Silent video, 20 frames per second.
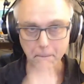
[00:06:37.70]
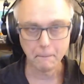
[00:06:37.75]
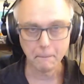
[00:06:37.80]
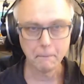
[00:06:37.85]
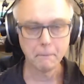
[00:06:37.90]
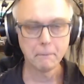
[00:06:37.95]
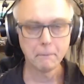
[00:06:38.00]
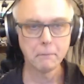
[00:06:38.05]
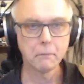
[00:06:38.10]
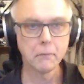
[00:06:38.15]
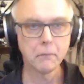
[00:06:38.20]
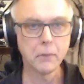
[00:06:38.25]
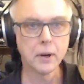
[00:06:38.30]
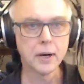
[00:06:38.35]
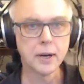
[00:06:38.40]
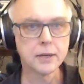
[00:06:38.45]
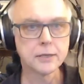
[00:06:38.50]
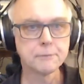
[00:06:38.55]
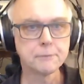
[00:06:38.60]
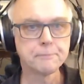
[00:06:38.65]

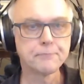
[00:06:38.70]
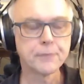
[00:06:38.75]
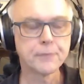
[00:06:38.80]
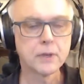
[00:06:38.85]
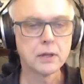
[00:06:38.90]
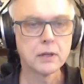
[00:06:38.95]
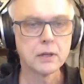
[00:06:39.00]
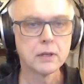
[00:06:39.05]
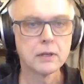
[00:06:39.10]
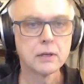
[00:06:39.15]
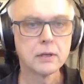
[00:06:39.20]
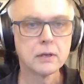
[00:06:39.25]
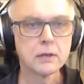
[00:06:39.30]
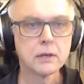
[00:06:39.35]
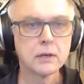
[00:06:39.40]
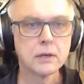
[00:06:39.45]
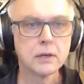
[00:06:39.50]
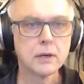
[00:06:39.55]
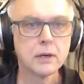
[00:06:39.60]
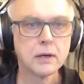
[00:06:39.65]
But
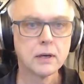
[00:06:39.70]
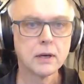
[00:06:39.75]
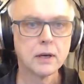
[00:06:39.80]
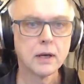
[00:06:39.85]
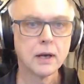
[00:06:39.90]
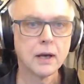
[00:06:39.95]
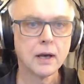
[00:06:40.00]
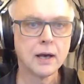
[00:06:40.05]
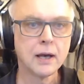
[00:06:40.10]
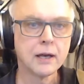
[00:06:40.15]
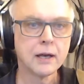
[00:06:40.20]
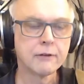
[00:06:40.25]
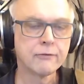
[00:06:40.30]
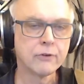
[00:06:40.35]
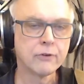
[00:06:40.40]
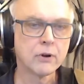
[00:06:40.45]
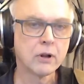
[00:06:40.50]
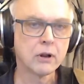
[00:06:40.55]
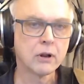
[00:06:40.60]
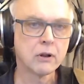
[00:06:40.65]
I had for
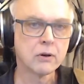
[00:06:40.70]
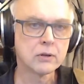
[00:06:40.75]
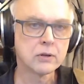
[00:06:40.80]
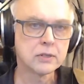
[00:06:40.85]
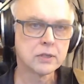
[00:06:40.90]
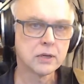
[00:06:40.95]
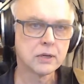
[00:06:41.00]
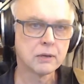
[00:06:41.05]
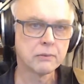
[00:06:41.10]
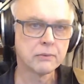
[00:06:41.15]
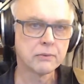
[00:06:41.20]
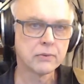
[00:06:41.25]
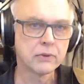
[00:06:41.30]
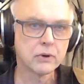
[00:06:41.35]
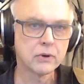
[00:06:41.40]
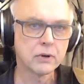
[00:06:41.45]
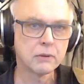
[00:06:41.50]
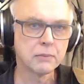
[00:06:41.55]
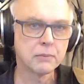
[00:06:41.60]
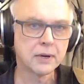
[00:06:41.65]
a long time thought
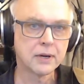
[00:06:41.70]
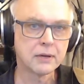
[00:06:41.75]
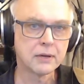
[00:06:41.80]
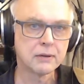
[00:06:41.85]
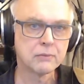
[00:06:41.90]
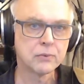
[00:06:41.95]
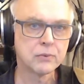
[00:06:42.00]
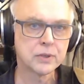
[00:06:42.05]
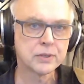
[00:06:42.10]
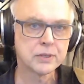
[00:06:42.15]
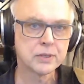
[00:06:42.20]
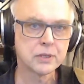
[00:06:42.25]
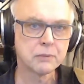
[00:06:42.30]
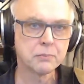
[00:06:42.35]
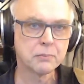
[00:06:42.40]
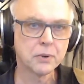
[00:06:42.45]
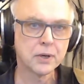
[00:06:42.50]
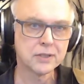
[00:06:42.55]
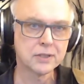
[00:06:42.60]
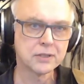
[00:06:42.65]
about, was it
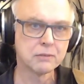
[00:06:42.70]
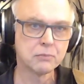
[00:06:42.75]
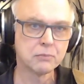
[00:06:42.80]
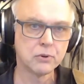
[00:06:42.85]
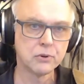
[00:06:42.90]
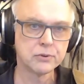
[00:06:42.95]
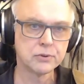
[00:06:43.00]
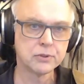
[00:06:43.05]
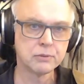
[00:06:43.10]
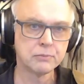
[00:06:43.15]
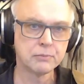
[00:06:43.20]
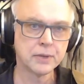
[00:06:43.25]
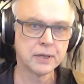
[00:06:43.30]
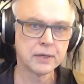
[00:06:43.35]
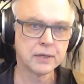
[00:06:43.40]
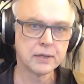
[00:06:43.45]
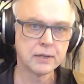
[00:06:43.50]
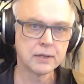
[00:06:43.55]
possible to make